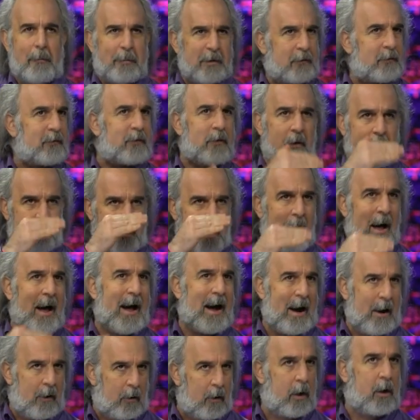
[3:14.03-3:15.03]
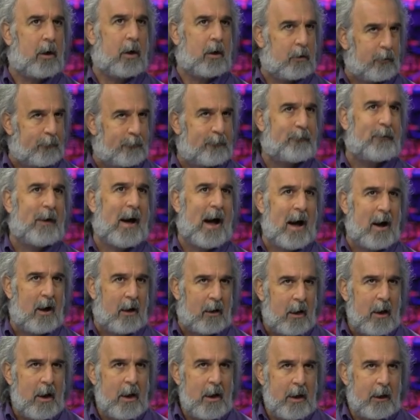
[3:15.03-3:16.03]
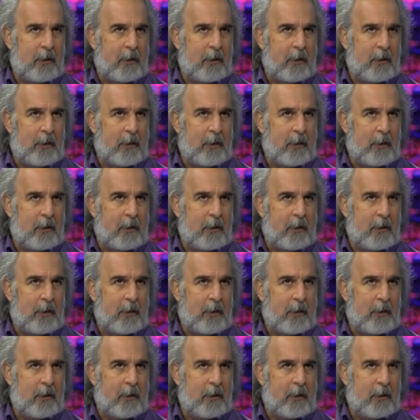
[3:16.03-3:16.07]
but certainly a hierarchical file